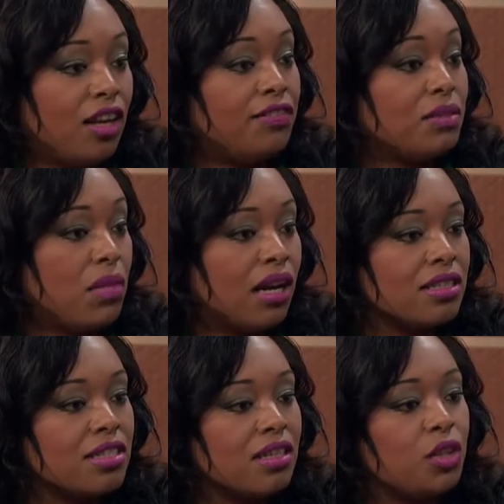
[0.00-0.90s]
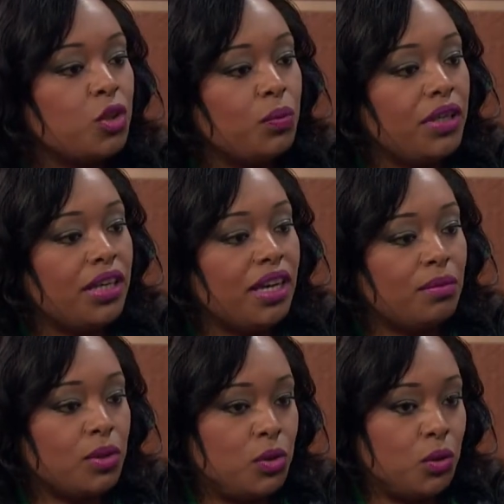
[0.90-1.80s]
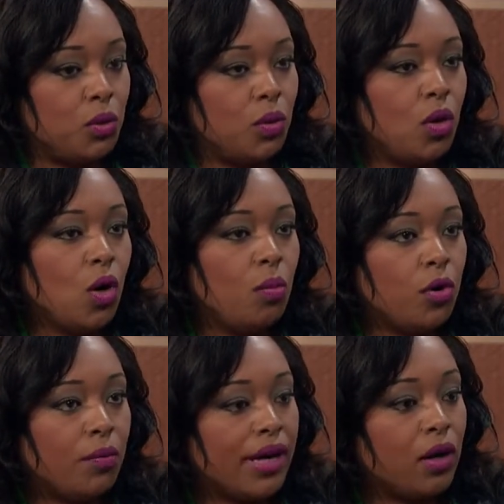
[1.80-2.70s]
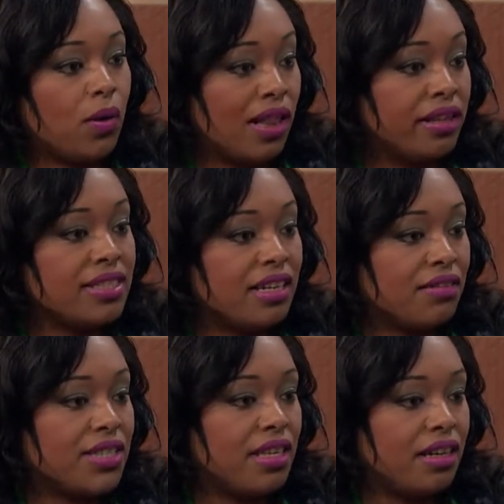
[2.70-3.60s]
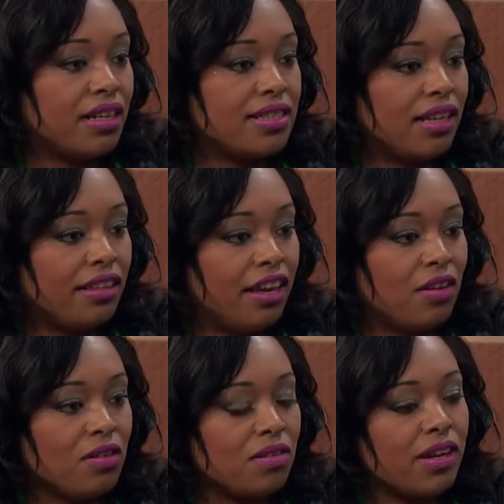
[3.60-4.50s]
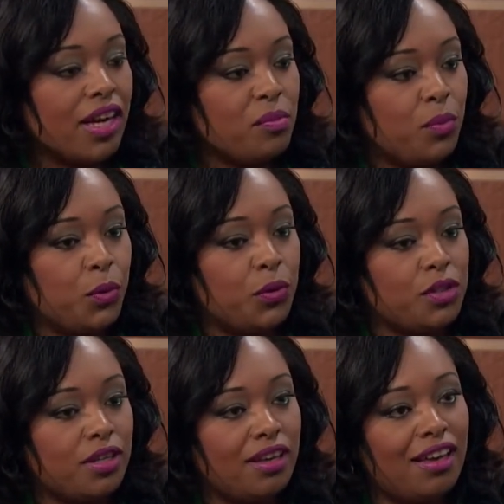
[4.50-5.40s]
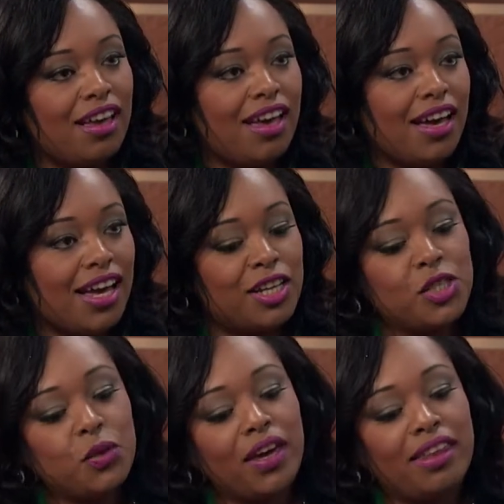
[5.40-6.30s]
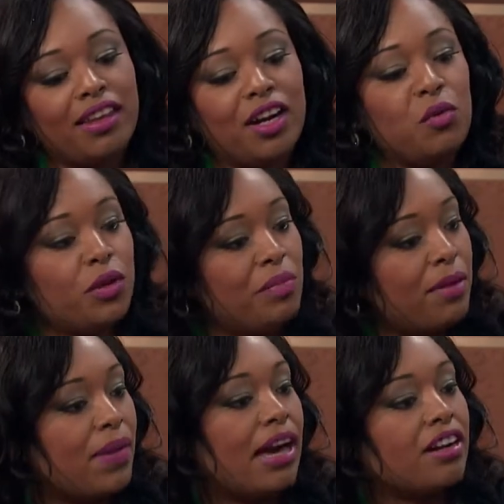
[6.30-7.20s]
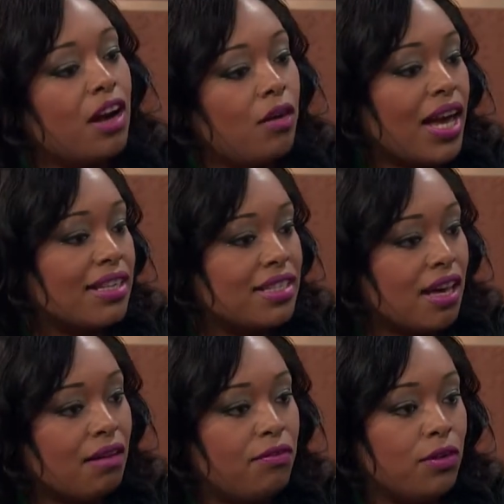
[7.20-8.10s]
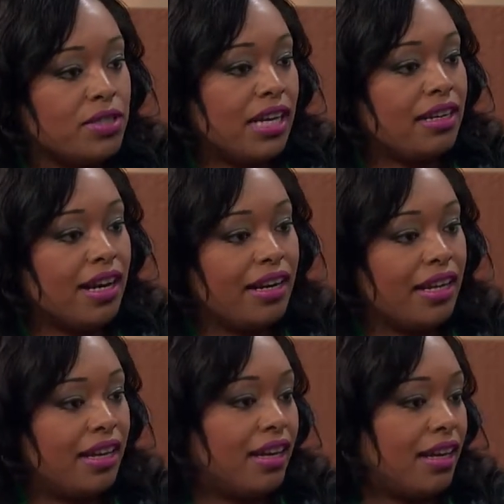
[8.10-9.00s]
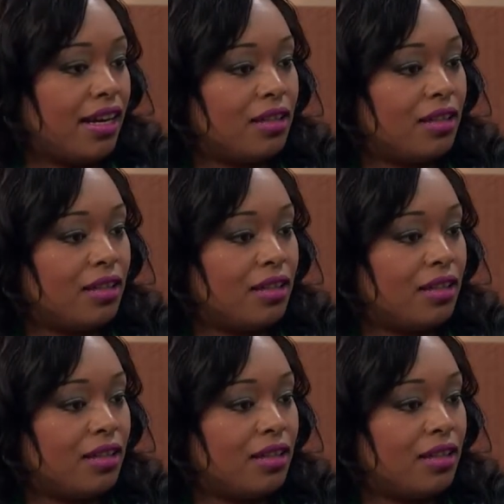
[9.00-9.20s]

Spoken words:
love the most, to be able to provide quality service here in San Diego and put together with my background as a full-time nanny,